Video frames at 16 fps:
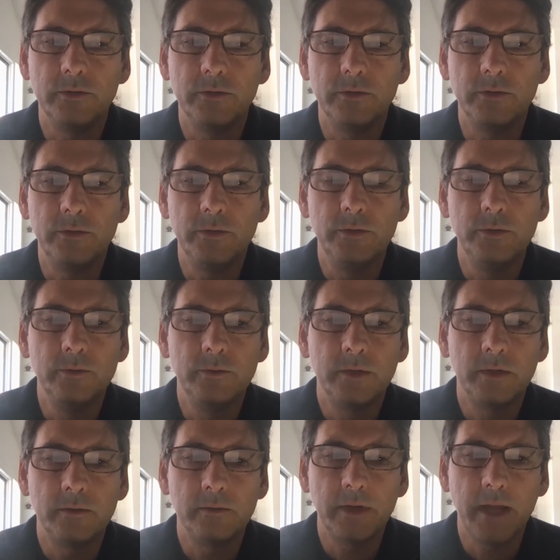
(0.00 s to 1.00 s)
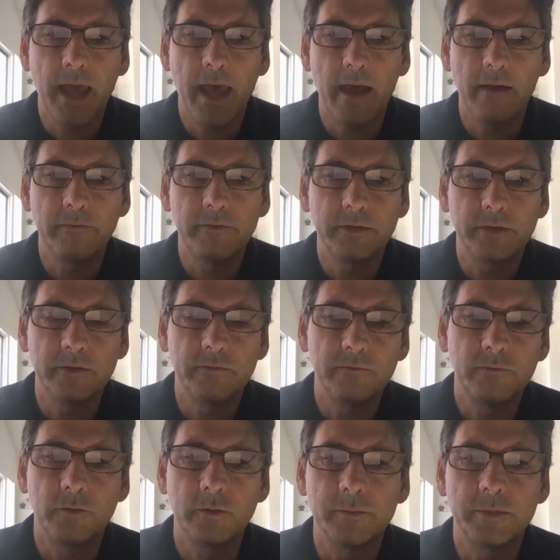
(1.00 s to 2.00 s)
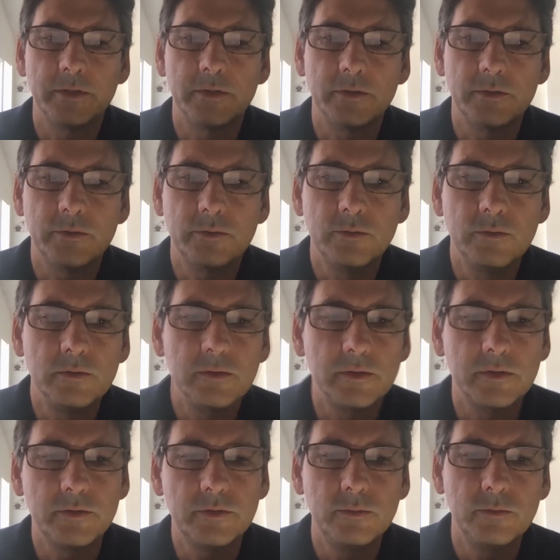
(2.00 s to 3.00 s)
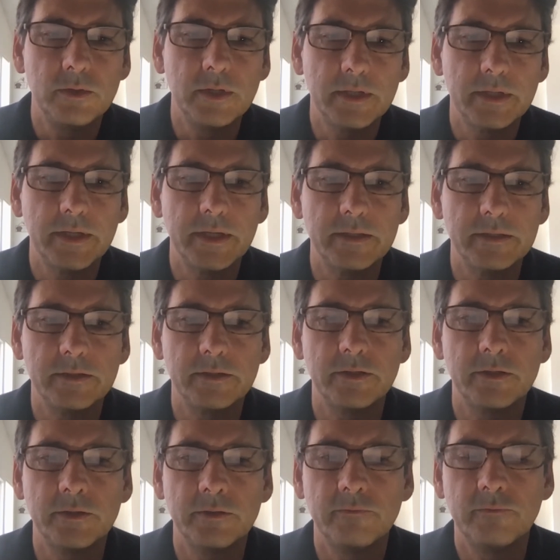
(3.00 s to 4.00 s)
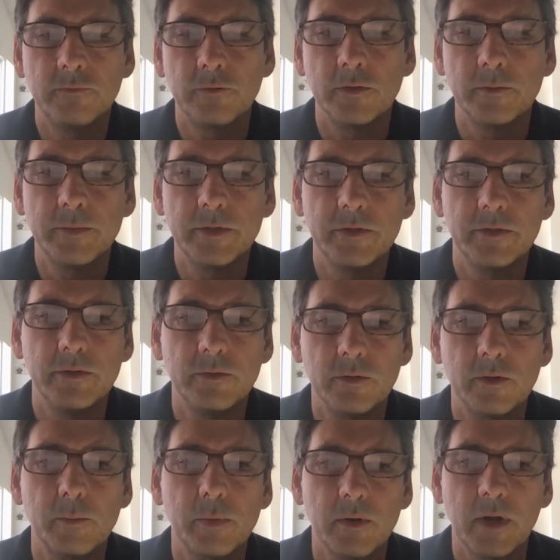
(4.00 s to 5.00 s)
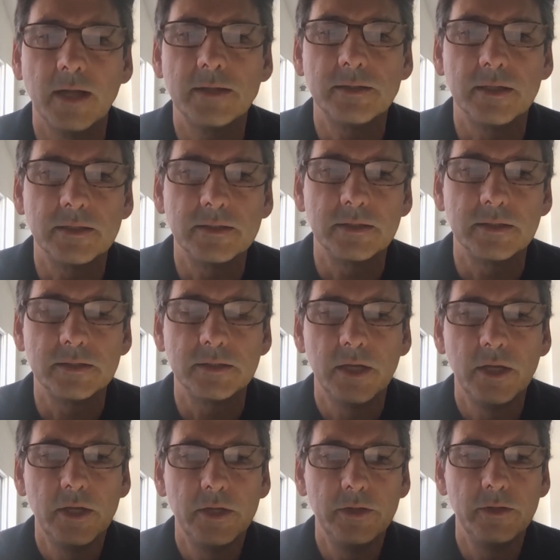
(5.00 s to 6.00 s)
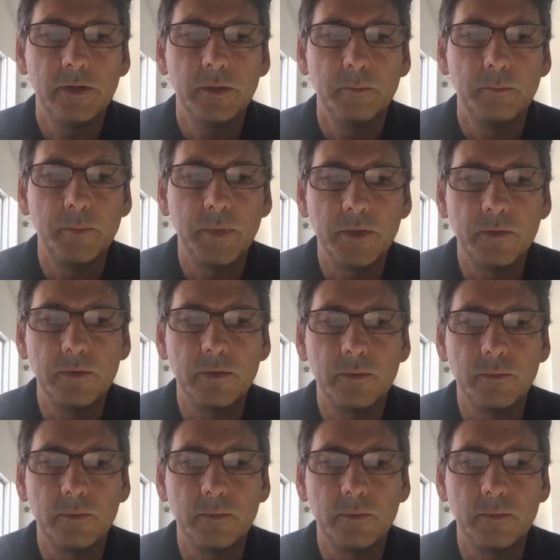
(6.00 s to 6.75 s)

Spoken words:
you don't have to conform to the tool. The tool gets to conform to your processes. You can build the